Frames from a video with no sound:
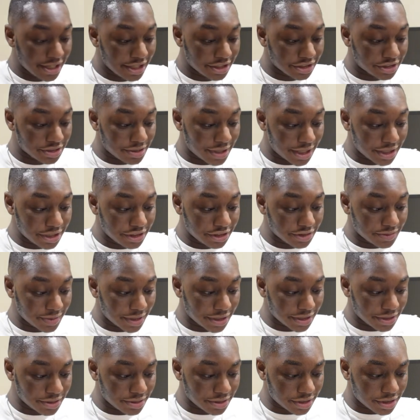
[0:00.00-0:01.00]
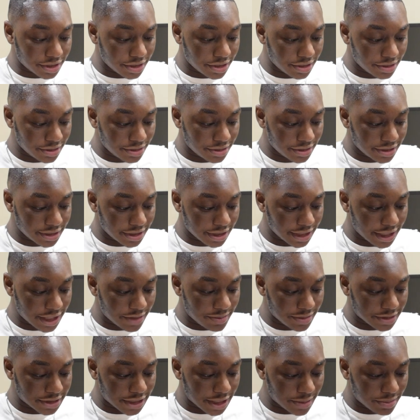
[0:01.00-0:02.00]
So I used my little code and it gave
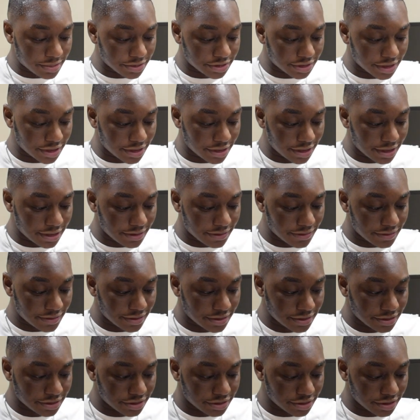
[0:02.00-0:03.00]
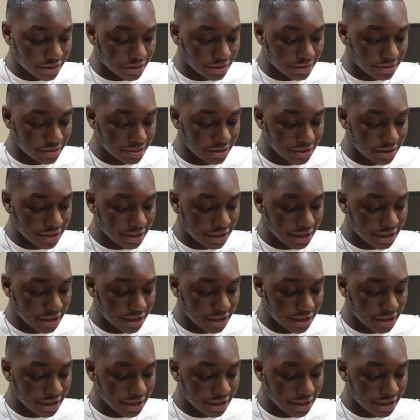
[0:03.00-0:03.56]
me 10% off. So